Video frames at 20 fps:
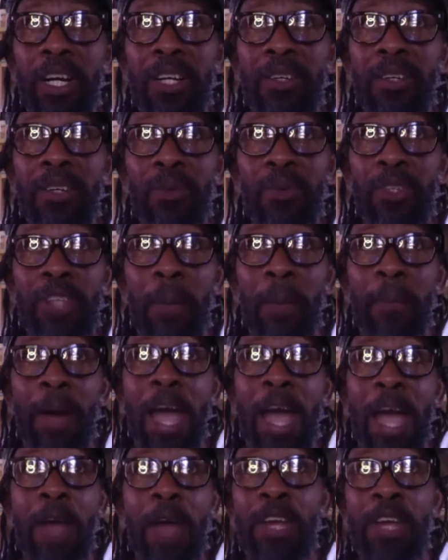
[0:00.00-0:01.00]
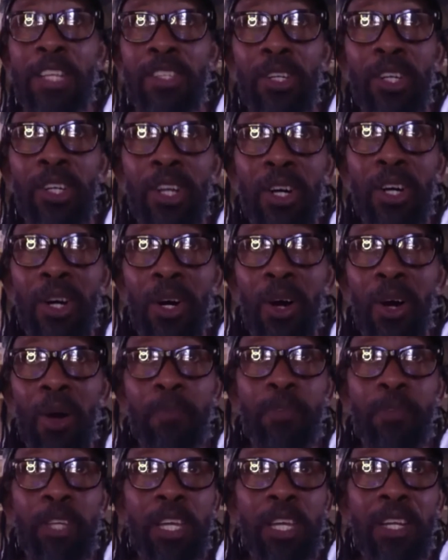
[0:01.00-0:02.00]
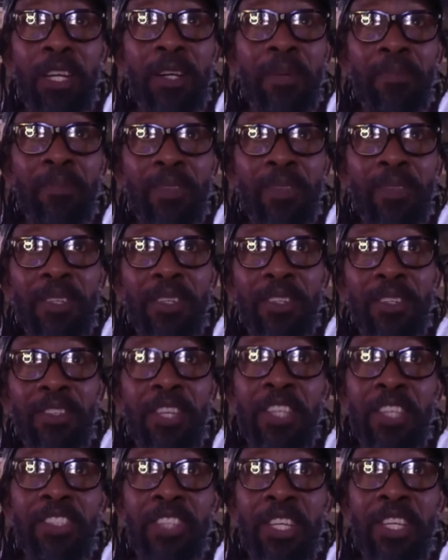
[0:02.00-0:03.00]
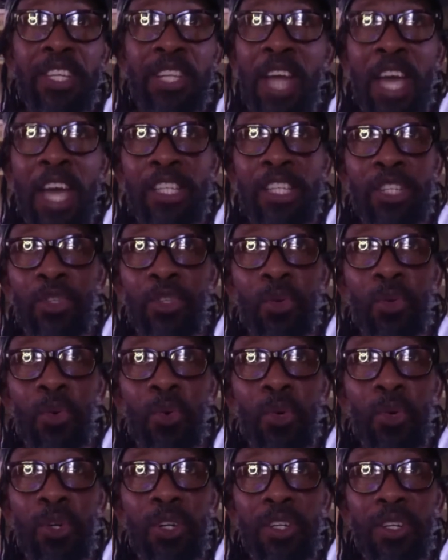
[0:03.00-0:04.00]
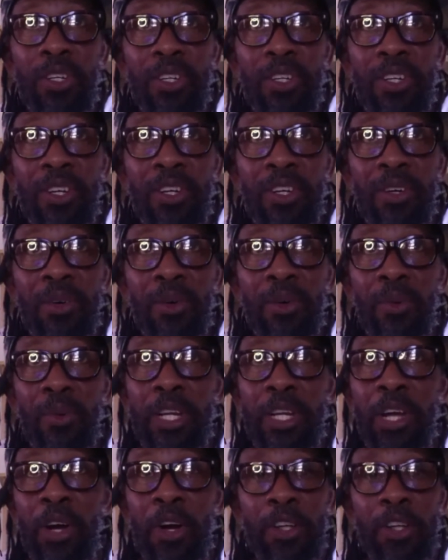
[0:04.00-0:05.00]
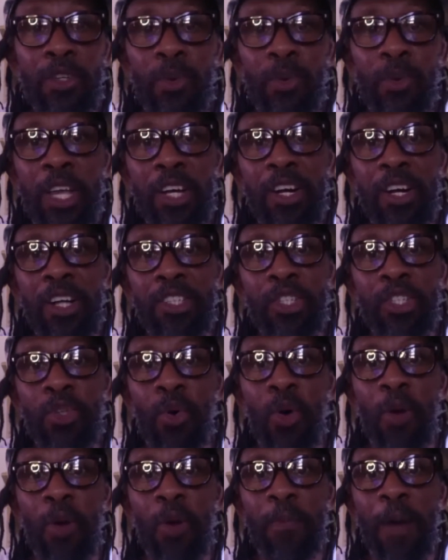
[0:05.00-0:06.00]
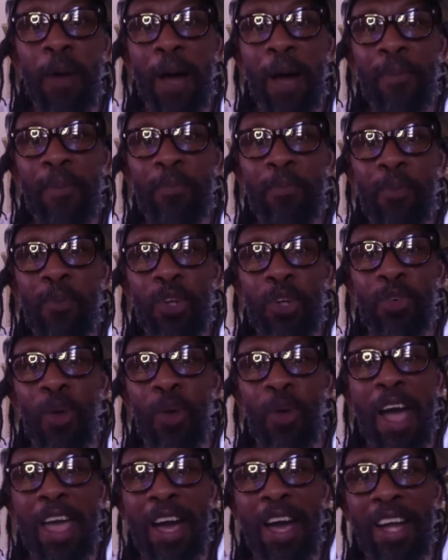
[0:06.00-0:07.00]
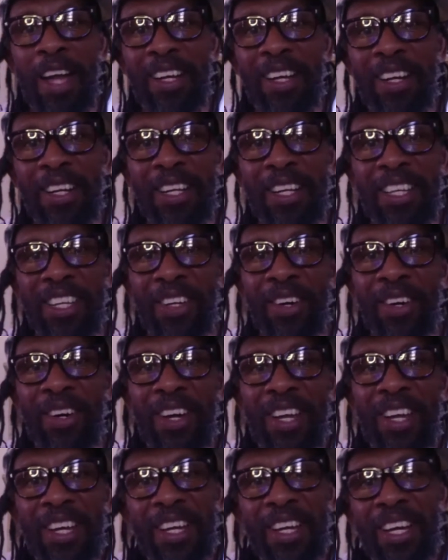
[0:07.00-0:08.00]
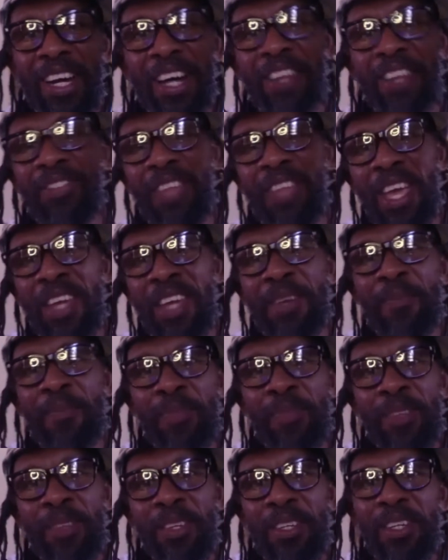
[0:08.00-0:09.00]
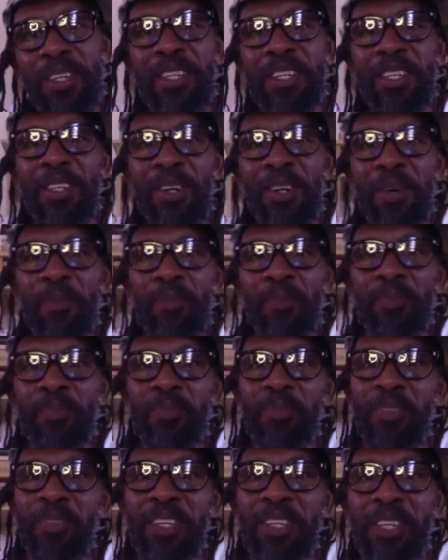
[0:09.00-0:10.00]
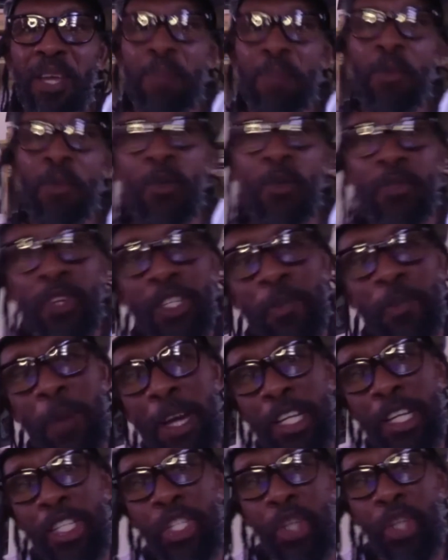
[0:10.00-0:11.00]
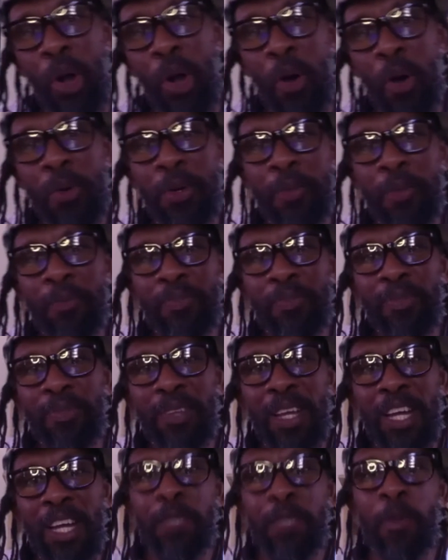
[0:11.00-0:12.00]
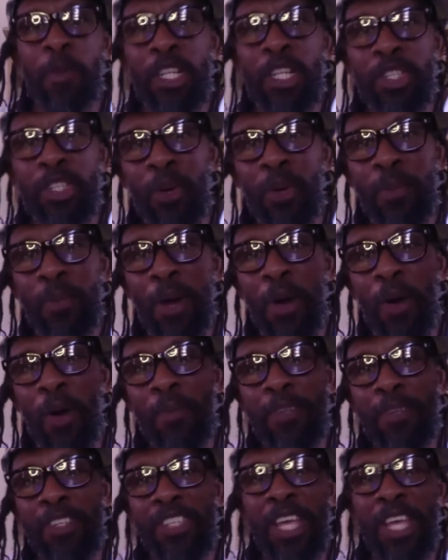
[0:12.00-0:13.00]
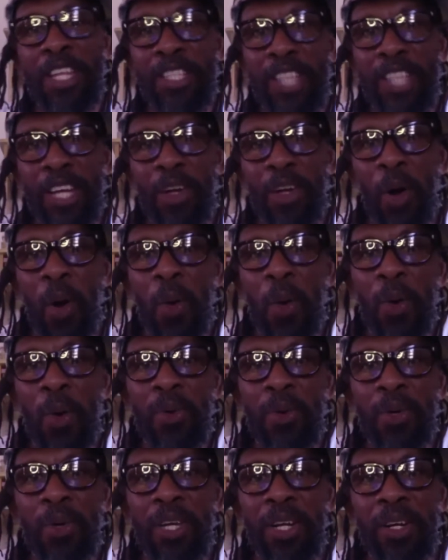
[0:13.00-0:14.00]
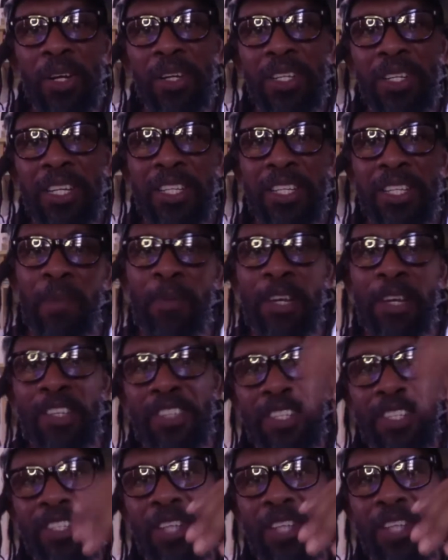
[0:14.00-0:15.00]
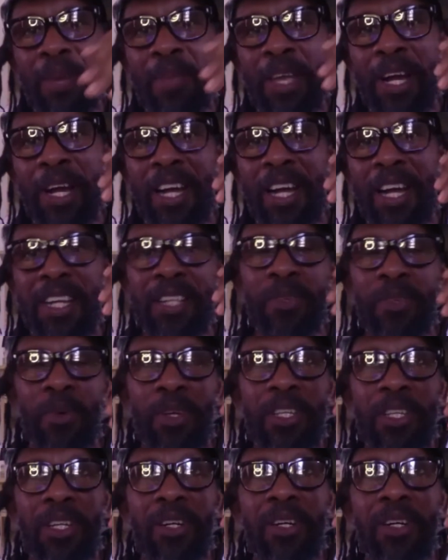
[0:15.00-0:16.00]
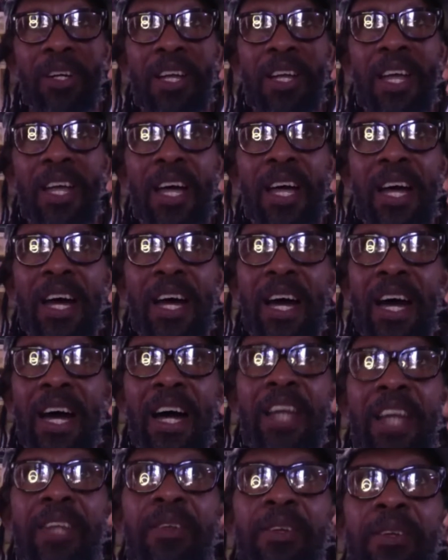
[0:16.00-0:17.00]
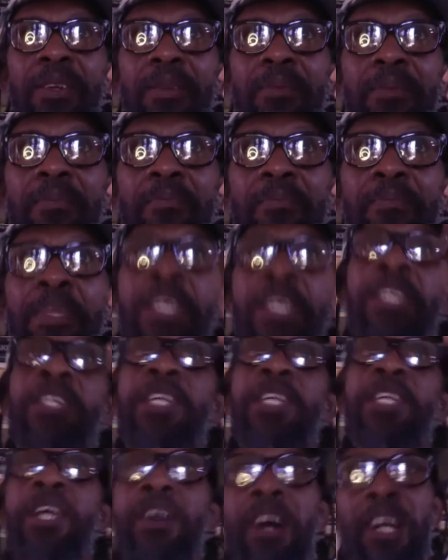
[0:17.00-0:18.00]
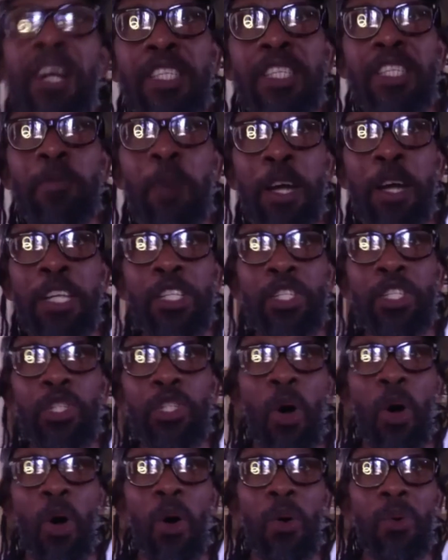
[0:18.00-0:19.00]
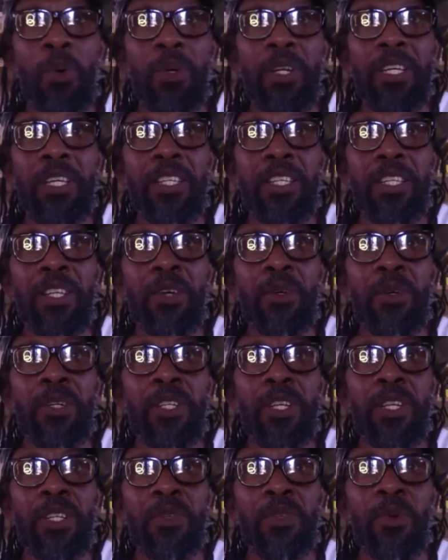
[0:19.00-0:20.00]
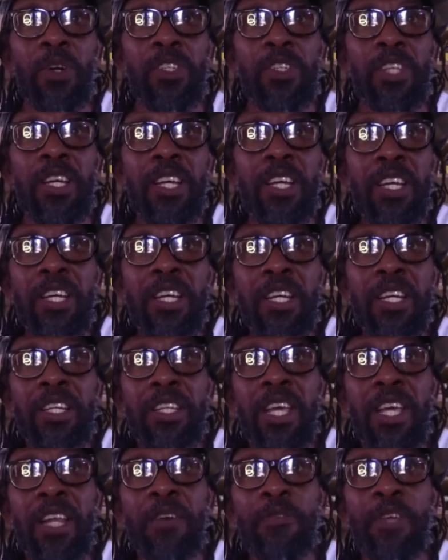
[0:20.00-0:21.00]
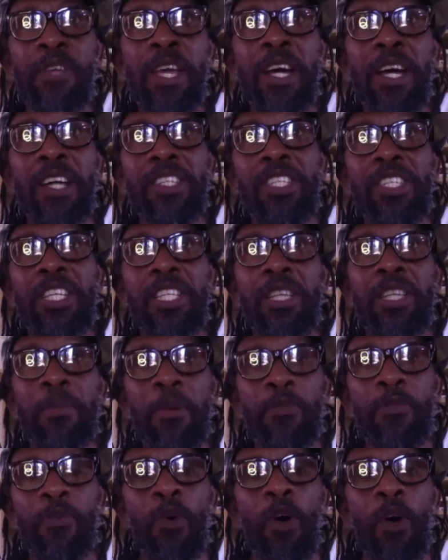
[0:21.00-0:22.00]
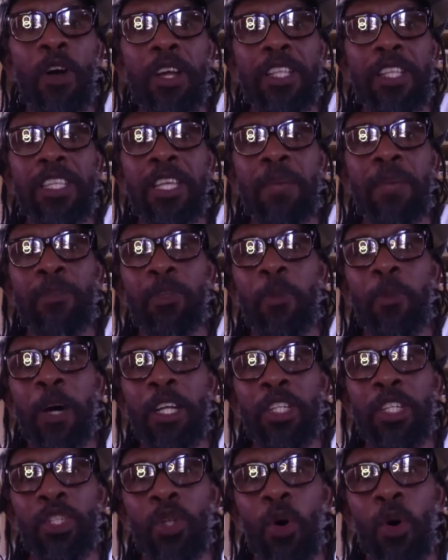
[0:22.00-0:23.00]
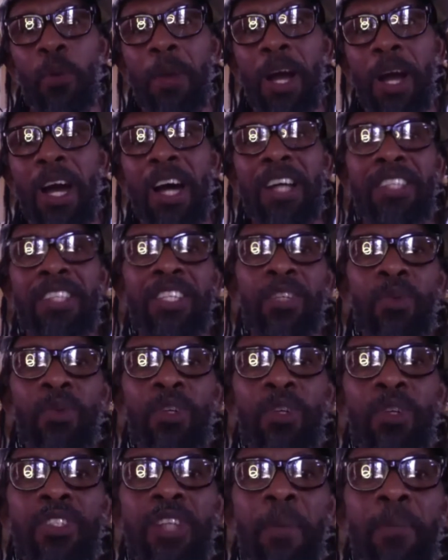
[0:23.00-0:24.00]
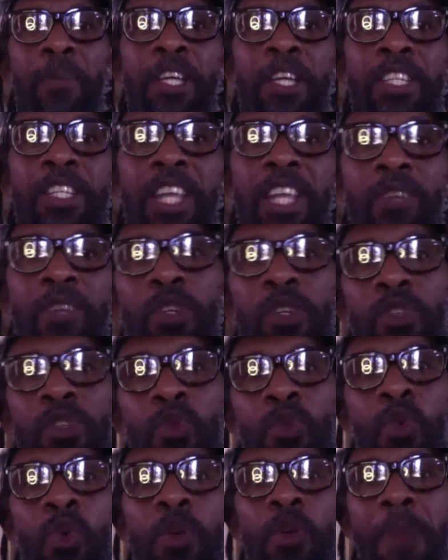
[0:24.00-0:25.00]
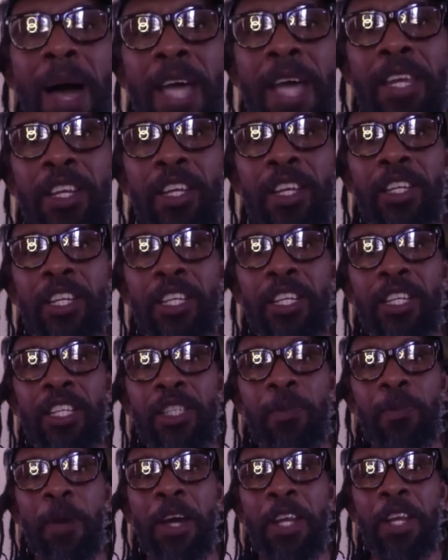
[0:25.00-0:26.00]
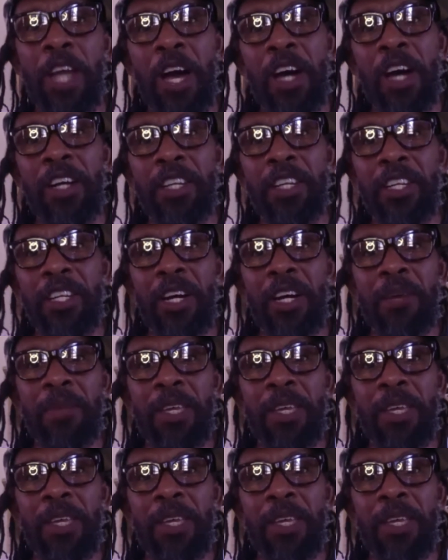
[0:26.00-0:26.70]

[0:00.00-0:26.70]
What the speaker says: was a pirate up till 1692, when the earthquake shook up Port Royal, you know, and then, you know, they moved to Spanish Town, and Spanish Town become the center now. You know, there's a place in Jamaica, you know, and being there at Spanish Town, it was De La Vega City before it named Spanish Town, because it was a place that was ruled by the Spaniard, you know what I mean?